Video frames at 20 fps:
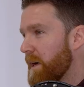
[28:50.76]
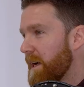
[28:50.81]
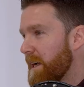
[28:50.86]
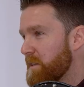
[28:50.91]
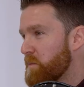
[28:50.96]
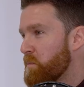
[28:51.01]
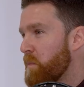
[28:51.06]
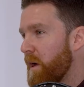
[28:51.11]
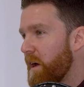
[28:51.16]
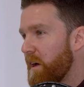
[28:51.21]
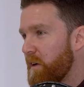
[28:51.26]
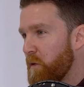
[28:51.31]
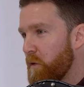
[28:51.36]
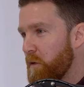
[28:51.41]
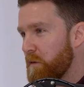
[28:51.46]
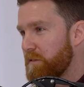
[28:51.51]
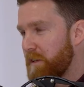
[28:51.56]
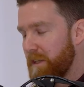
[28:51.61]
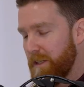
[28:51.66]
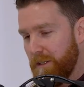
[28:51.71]
as part
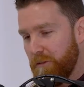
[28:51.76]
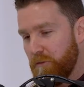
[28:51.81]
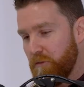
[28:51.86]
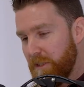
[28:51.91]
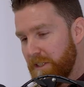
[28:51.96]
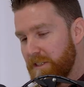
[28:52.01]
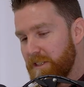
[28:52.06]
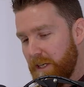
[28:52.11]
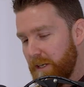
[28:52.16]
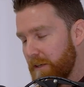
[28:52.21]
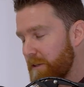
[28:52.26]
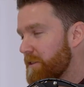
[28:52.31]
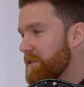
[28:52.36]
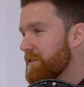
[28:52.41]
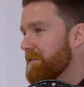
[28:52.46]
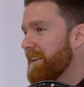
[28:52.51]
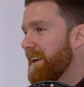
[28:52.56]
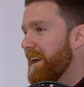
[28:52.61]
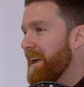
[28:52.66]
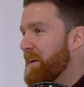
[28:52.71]
of kind of
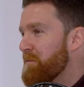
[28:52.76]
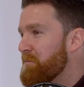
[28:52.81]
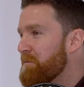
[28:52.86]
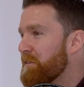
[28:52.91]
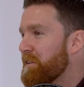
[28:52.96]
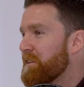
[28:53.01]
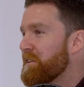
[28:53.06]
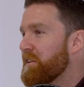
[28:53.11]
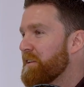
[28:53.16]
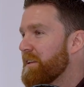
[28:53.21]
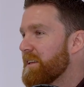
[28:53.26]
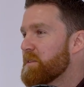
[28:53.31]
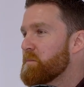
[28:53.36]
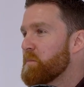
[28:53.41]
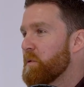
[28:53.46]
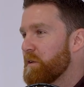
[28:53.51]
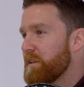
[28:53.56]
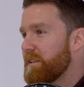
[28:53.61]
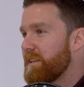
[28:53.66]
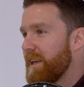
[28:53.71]
research for doing this
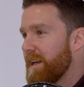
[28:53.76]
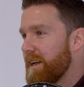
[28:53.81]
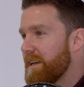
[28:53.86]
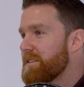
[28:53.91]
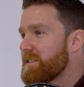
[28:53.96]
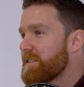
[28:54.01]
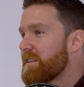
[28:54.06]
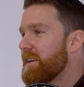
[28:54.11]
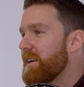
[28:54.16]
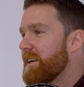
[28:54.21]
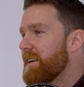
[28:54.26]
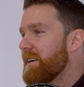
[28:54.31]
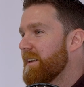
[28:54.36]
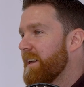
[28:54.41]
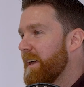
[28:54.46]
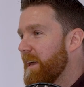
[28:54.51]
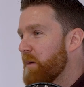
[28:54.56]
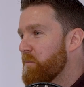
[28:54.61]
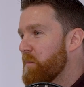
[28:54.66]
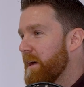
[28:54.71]
podcast,
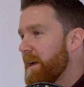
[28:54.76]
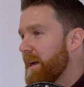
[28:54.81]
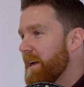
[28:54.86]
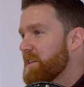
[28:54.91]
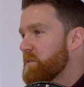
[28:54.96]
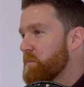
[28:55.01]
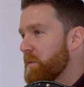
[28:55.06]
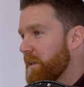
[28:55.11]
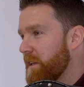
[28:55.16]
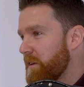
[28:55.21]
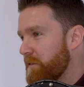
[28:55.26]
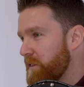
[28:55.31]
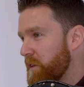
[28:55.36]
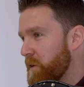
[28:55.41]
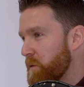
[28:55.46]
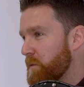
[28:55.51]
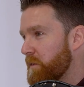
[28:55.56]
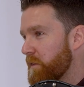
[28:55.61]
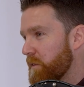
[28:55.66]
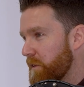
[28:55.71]
I asked my
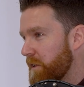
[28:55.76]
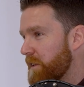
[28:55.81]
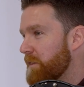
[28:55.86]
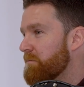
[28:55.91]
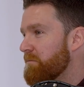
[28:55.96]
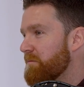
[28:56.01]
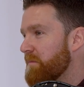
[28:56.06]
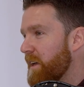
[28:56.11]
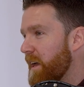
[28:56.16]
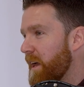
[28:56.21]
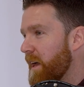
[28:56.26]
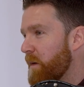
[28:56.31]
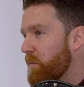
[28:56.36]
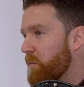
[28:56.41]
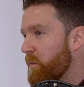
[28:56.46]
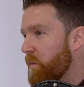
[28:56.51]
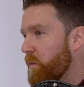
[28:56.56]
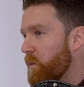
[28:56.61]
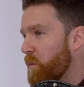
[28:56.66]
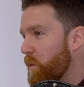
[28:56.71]
11-year-old daughter,
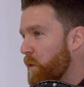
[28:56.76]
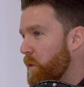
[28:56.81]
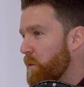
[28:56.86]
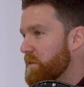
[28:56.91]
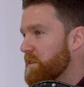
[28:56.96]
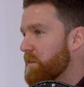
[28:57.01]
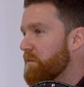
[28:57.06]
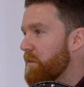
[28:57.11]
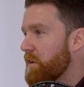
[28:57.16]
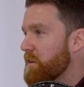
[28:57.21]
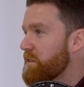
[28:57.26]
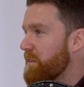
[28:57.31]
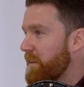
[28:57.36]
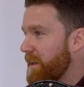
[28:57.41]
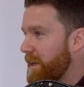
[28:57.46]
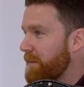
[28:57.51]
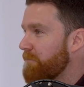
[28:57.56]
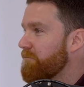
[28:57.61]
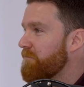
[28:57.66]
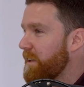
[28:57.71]
what was the first
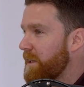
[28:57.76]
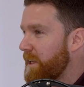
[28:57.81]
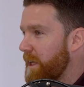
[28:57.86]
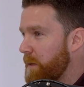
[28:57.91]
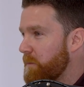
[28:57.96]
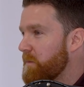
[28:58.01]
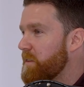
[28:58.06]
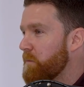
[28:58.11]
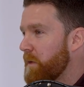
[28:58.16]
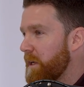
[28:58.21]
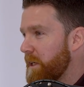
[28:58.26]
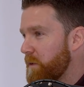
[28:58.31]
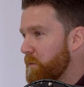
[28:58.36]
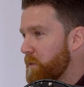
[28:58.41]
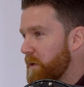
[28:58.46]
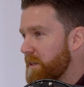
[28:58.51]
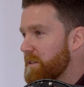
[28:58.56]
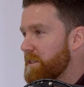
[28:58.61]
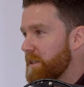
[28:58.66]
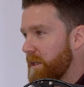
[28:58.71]
thing that came to mind
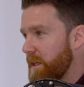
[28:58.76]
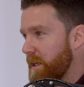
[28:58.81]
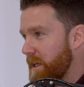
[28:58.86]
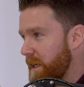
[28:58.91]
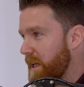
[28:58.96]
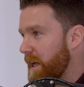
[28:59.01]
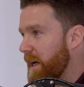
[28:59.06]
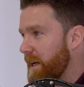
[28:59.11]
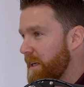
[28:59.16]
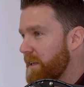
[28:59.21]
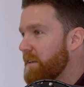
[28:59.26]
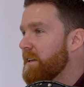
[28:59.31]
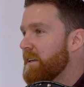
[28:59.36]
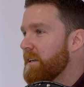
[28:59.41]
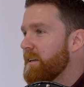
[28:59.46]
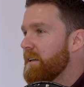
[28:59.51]
when I say AI?